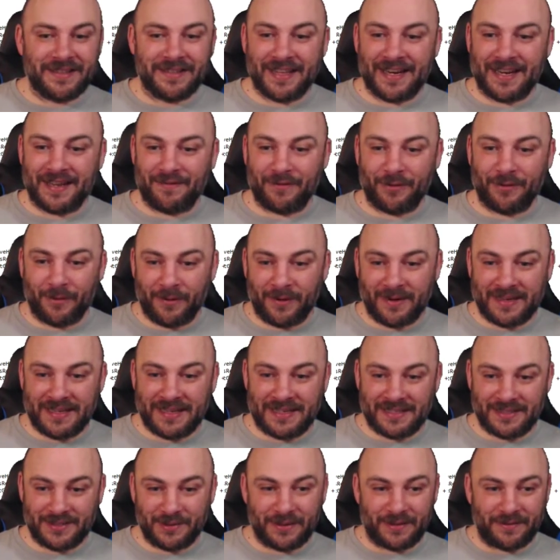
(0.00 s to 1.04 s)
that I've already
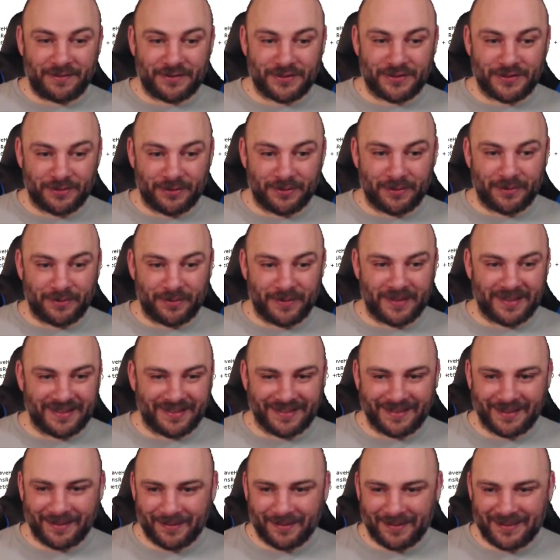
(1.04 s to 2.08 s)
sort of screwed with a
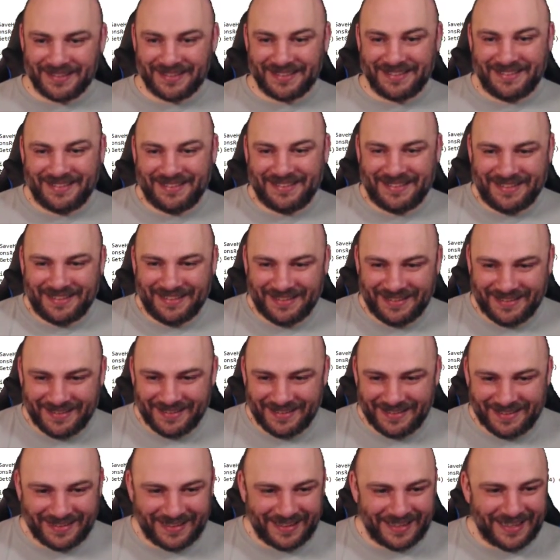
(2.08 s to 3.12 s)
little bit.
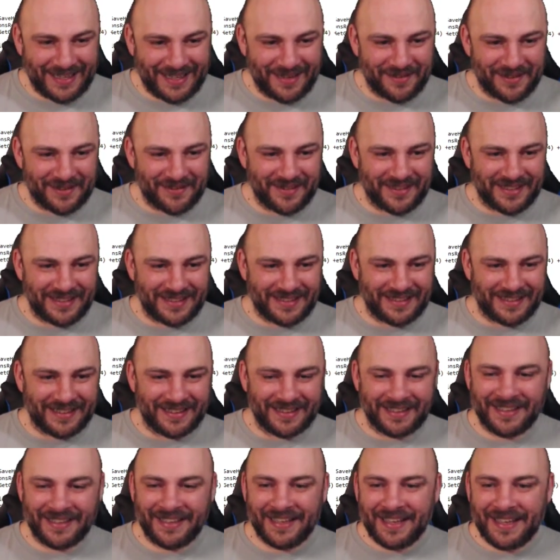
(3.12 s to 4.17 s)
And I can't believe I did that.